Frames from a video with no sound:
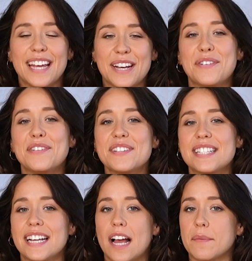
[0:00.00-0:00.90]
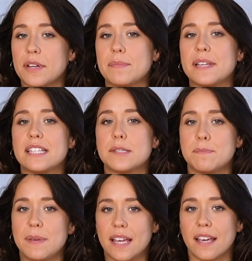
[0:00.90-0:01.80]
Now, obviously, I'm going to be
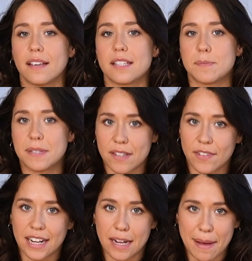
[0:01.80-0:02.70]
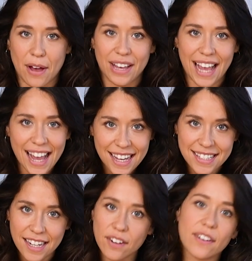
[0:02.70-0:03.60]
speaking specifically about cake
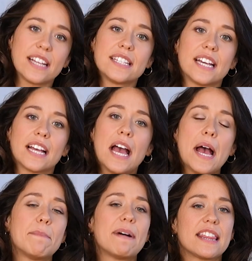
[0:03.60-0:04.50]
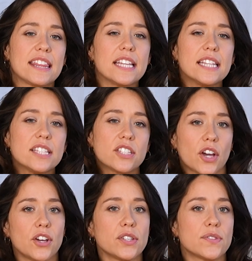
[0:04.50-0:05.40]
decorating, but I think this
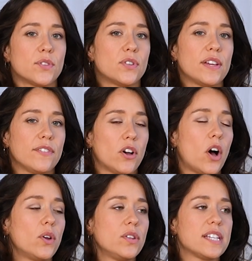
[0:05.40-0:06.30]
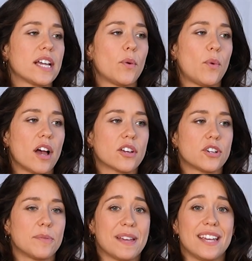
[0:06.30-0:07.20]
goes for if you're holding a
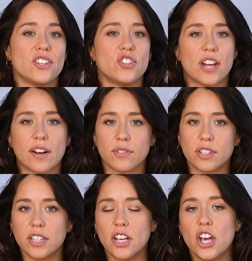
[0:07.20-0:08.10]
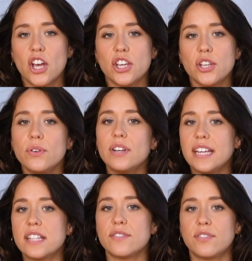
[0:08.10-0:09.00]
workshop in general. You
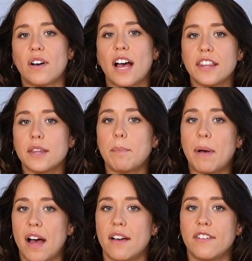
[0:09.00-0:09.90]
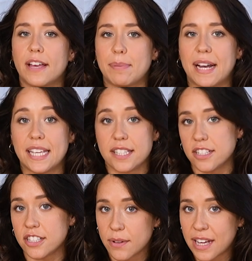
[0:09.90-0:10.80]
need to find the perfect place to
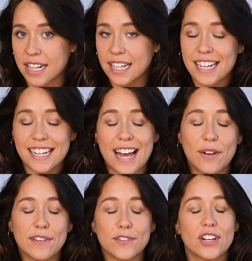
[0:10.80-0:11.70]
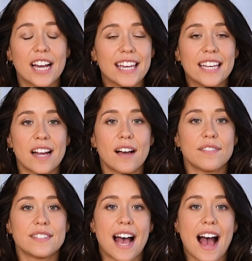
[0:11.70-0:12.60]
do it. Now, if you're lucky
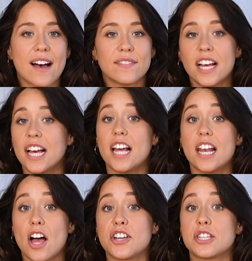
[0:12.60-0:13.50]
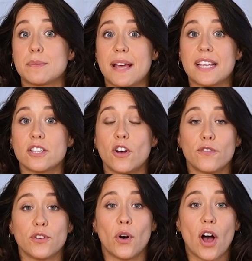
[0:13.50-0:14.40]
enough to have a large space
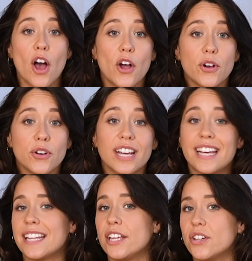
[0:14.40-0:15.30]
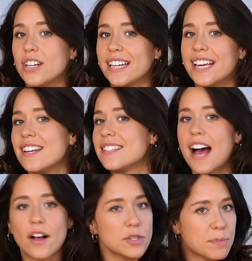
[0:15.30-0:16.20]
of your own that you can kit
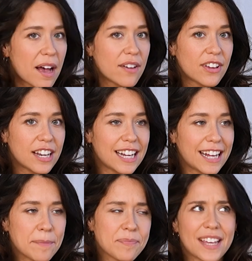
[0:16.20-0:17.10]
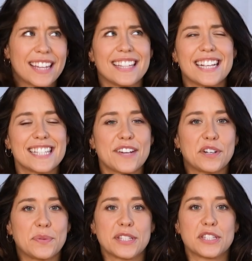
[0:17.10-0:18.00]
out perfectly, I think that's
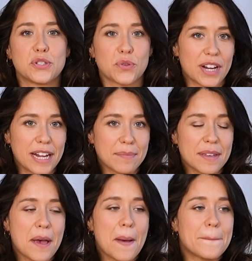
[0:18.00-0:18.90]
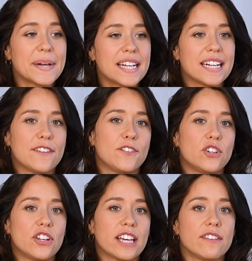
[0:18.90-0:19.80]
everyone's dream. But if you're
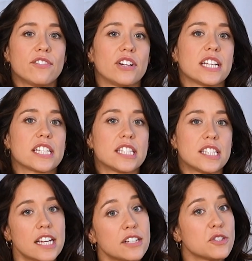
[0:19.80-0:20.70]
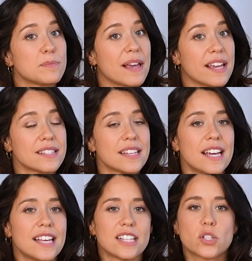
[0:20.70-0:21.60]
looking for an external space,
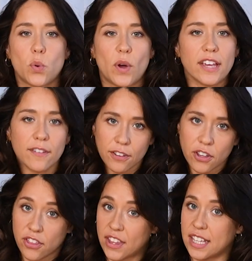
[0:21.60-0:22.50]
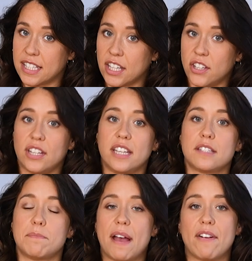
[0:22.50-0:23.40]
there's quite a few things that you need
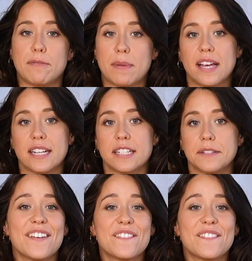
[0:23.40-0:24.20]
to bear in mind.